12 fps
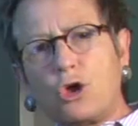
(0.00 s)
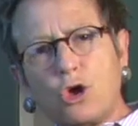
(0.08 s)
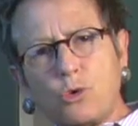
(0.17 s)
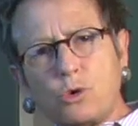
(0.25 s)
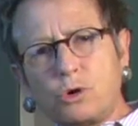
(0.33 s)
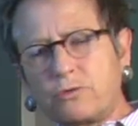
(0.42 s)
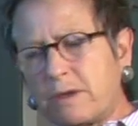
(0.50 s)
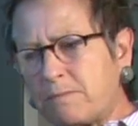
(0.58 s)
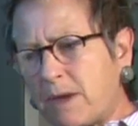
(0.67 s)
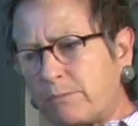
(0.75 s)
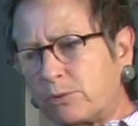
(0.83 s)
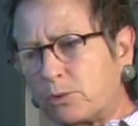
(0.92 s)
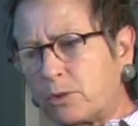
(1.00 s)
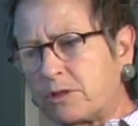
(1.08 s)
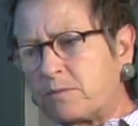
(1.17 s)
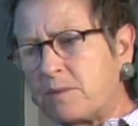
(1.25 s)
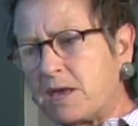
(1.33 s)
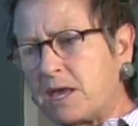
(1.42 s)
Who will remember
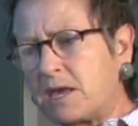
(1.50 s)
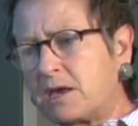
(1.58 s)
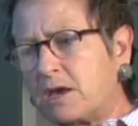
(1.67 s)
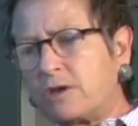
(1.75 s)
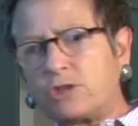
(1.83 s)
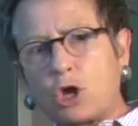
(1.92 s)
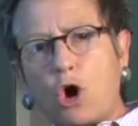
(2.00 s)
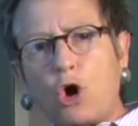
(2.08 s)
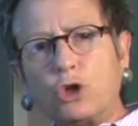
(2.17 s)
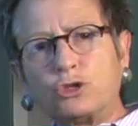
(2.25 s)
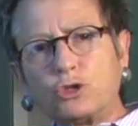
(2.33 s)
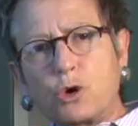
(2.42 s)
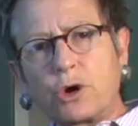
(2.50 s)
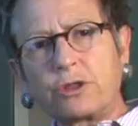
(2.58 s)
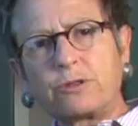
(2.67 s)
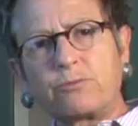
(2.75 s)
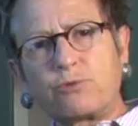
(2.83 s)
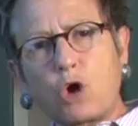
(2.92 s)
with me the old
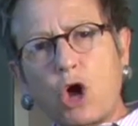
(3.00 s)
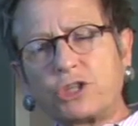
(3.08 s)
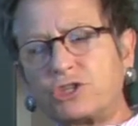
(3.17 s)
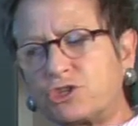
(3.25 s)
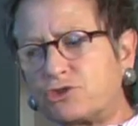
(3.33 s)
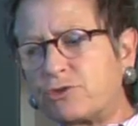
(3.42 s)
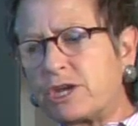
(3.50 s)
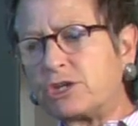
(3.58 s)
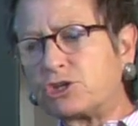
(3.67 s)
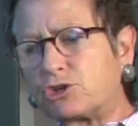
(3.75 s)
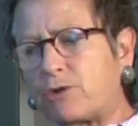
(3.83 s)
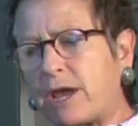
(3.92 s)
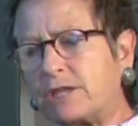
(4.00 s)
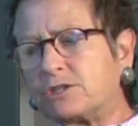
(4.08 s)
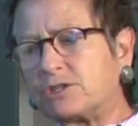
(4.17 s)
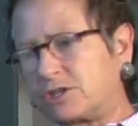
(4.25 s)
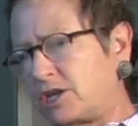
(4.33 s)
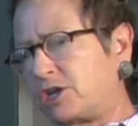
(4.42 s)
North Broad Street
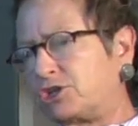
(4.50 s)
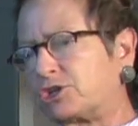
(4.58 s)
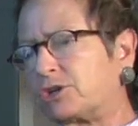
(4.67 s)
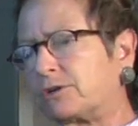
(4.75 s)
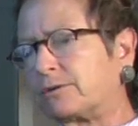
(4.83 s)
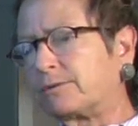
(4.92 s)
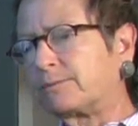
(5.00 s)
train station?